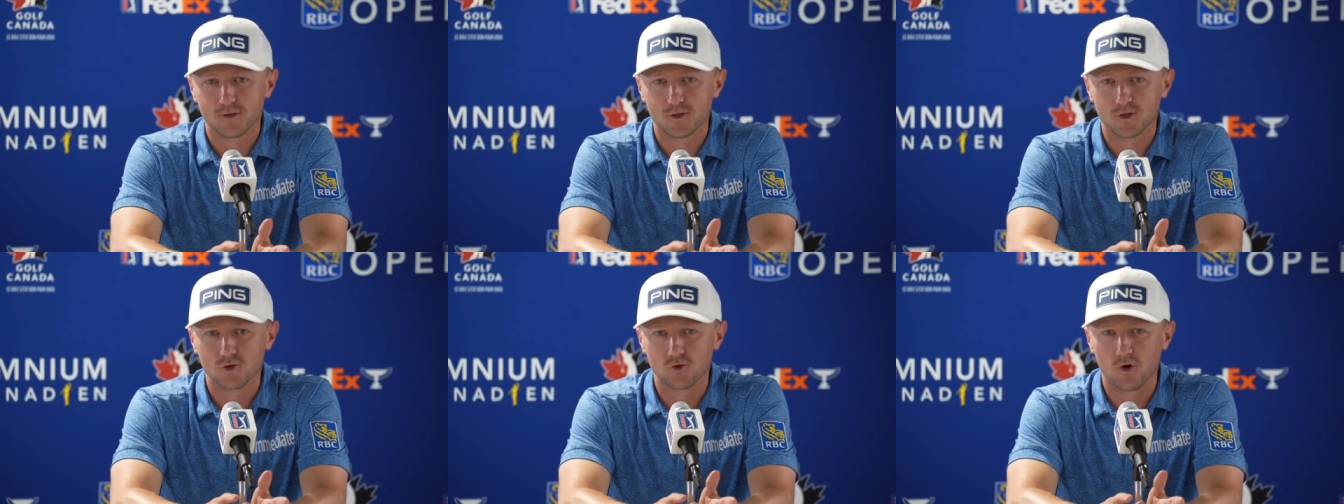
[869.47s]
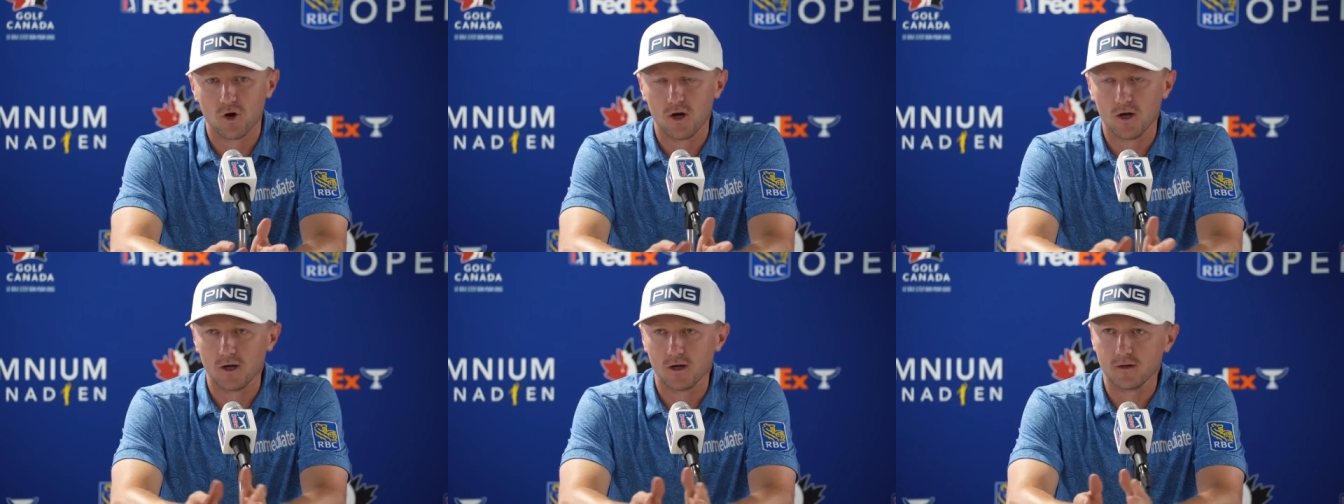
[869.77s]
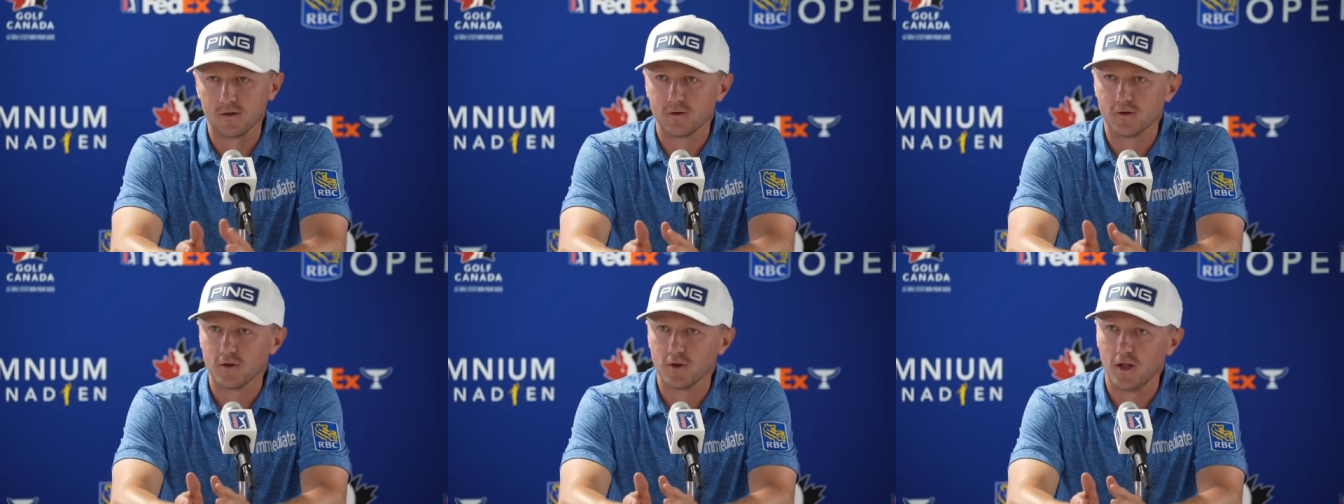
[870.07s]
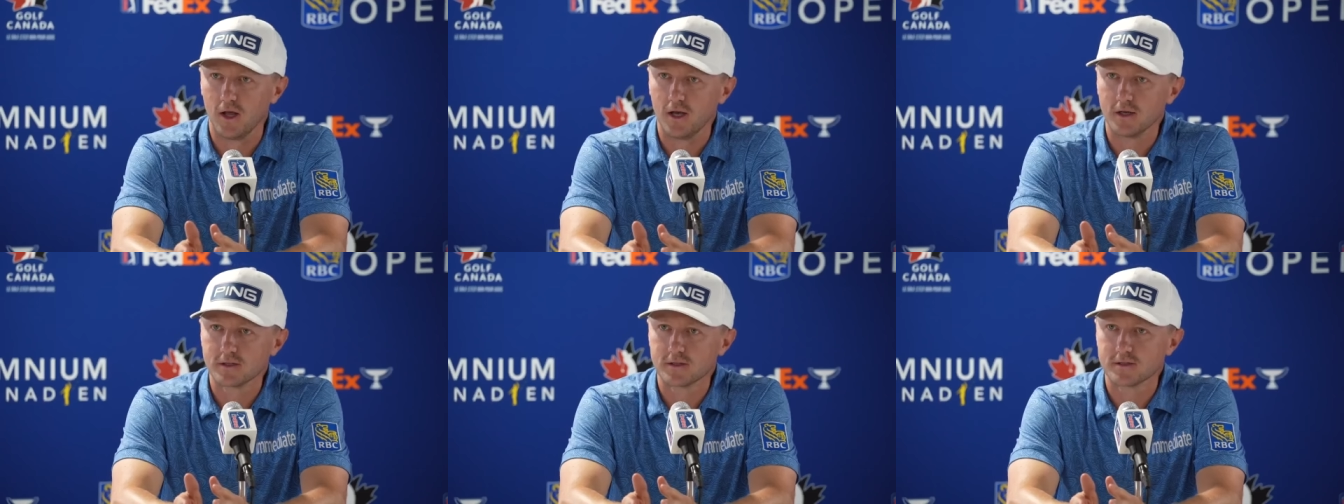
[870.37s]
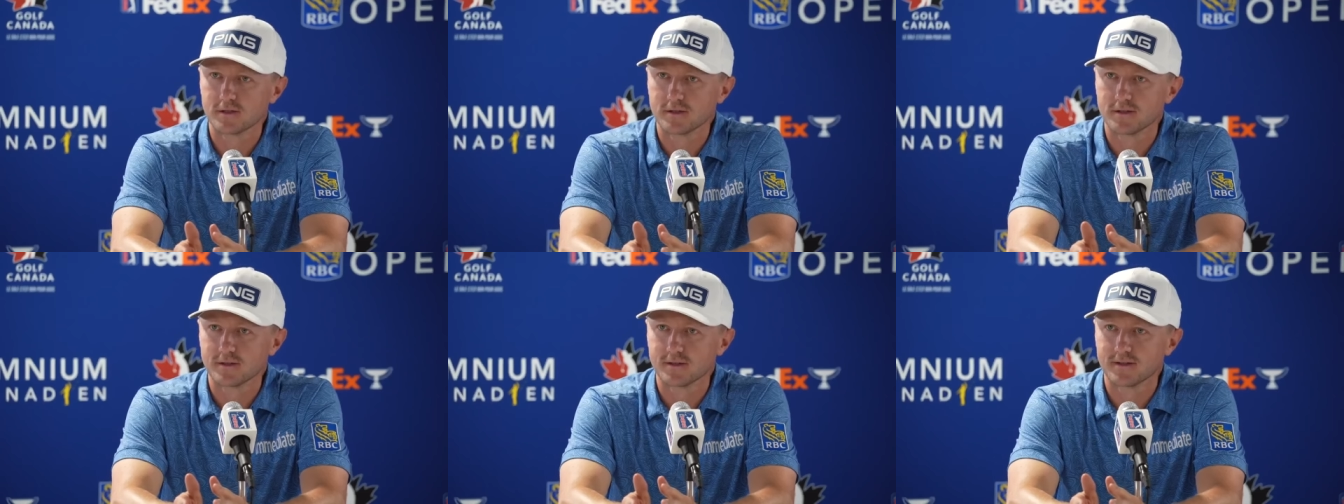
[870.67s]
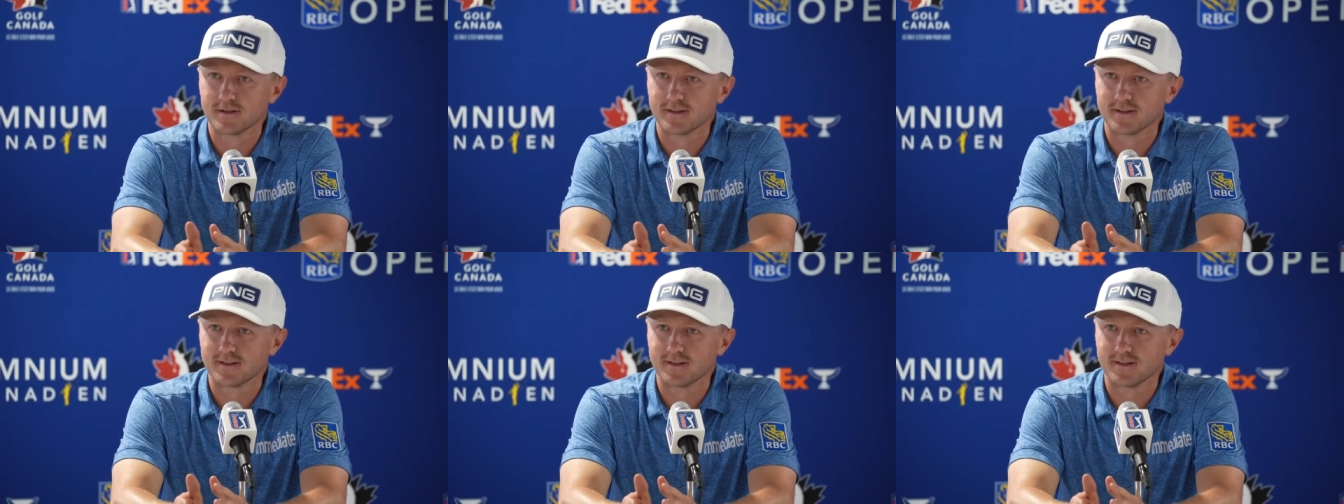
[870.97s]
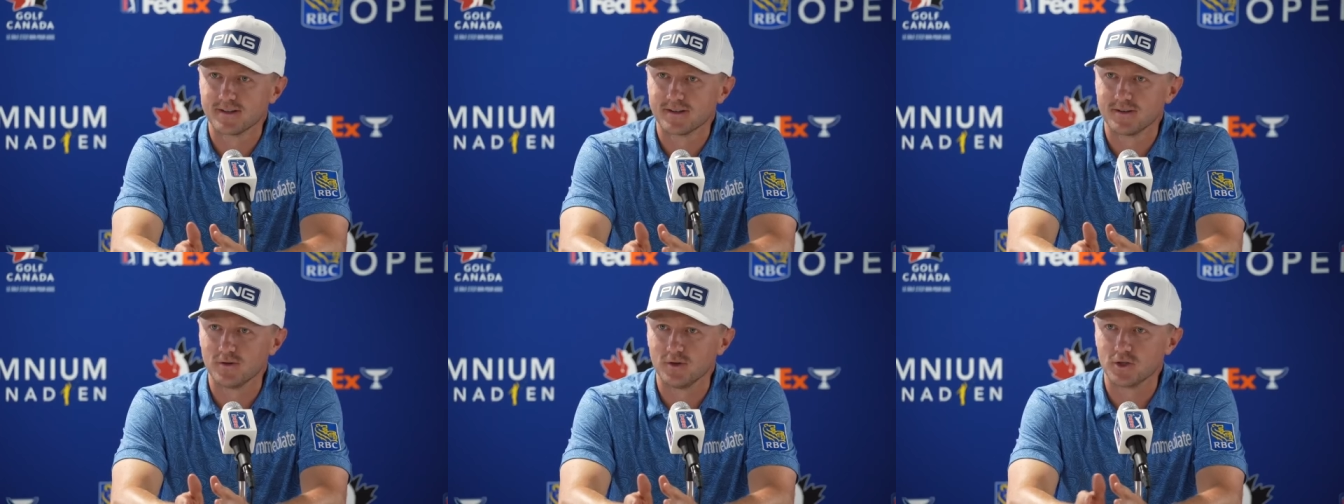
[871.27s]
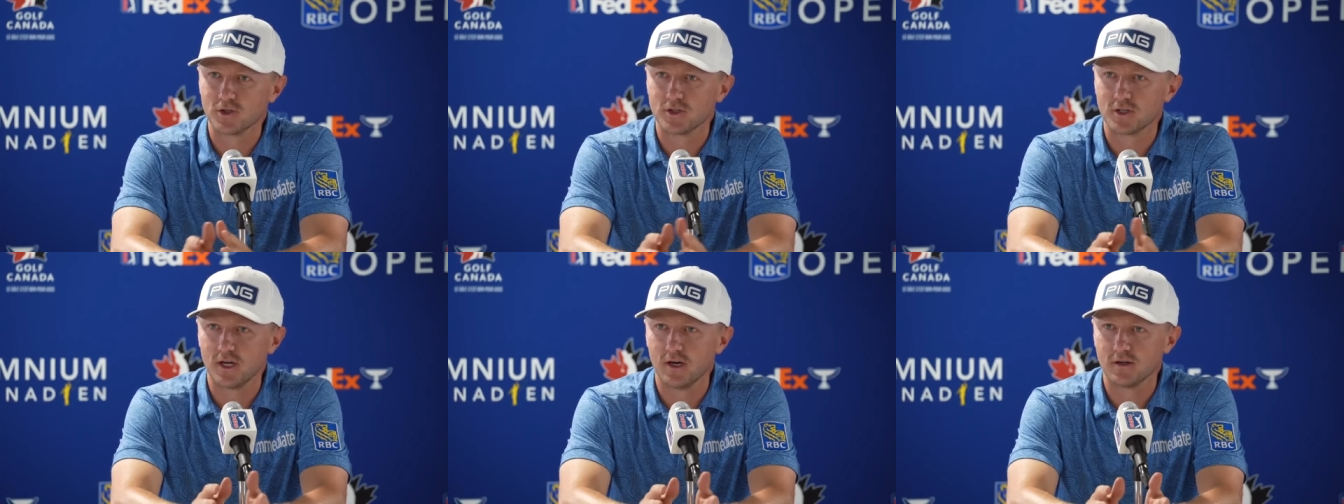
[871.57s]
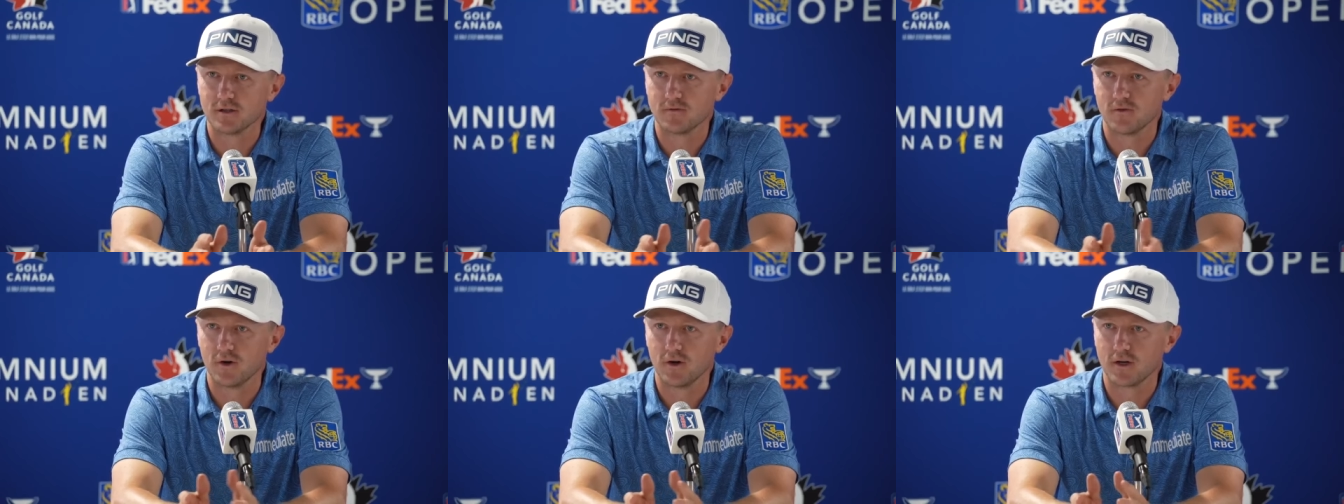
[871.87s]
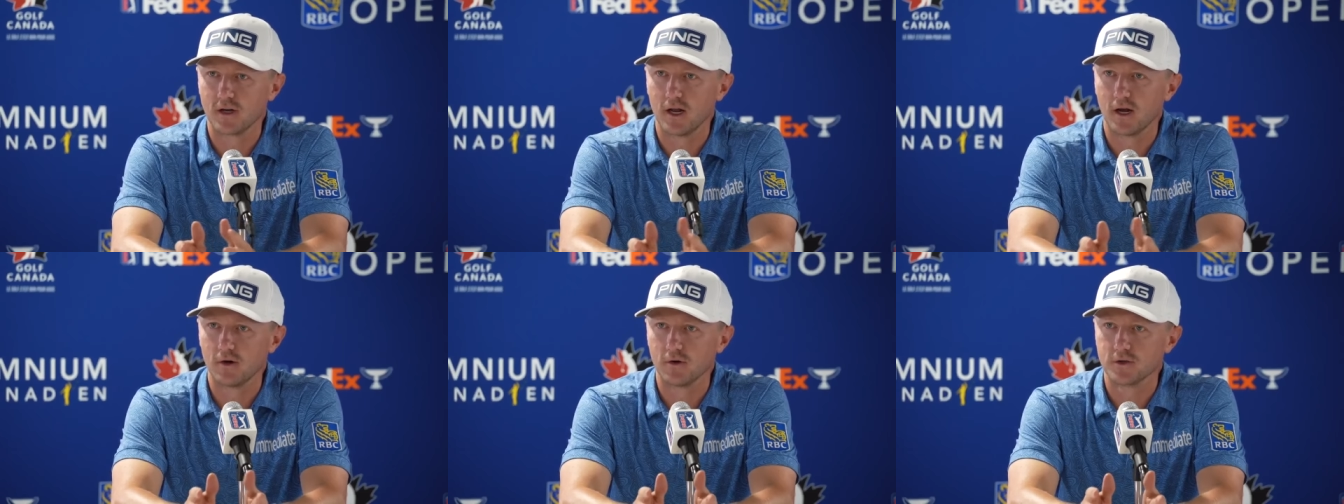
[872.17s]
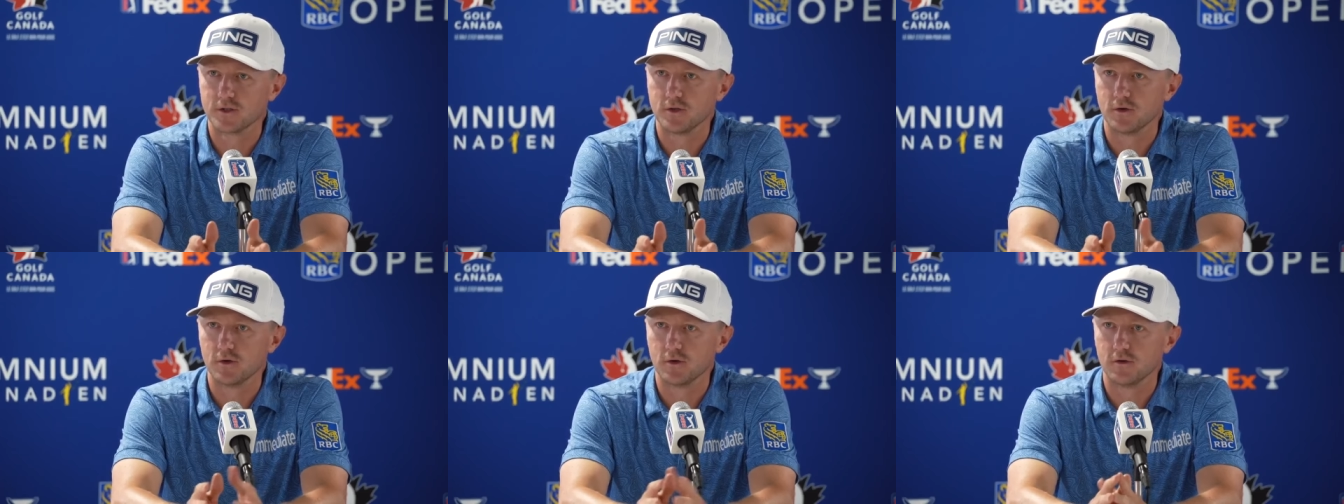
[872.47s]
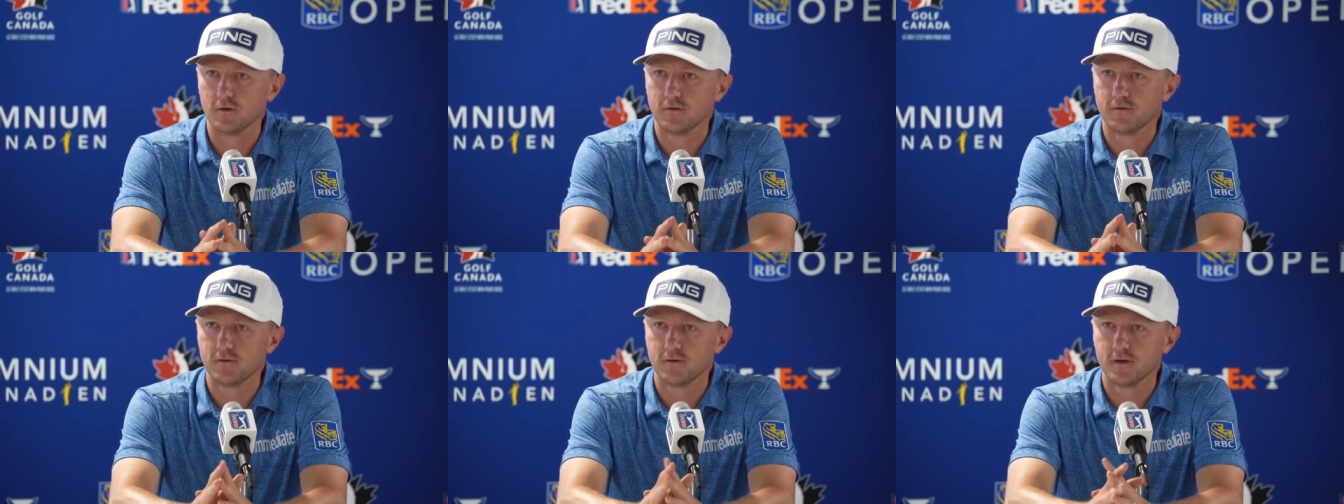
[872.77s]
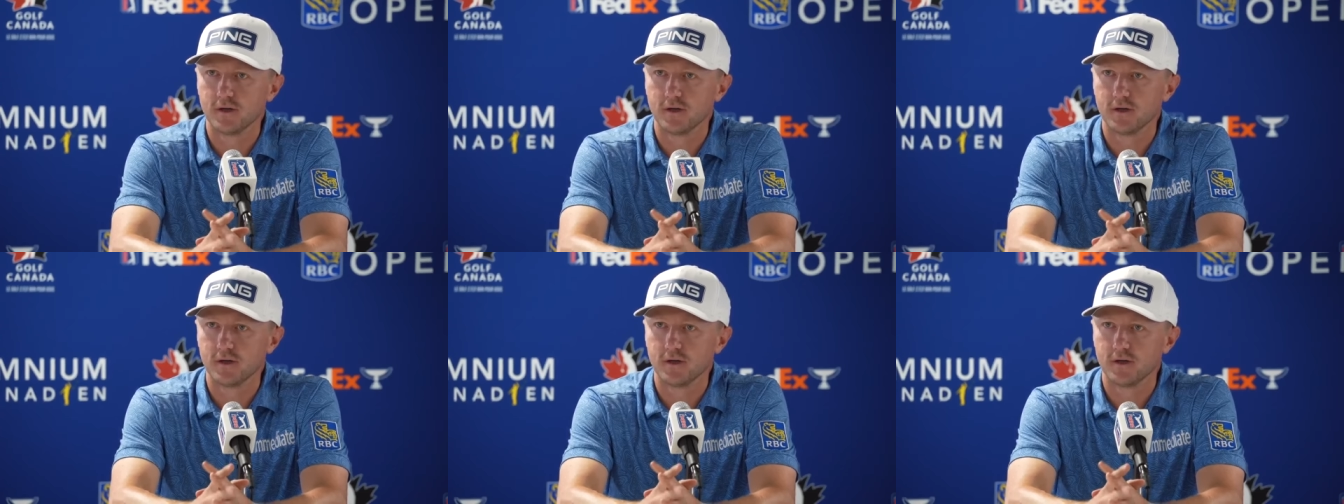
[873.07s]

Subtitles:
trying less, which sounds very counterintuitive.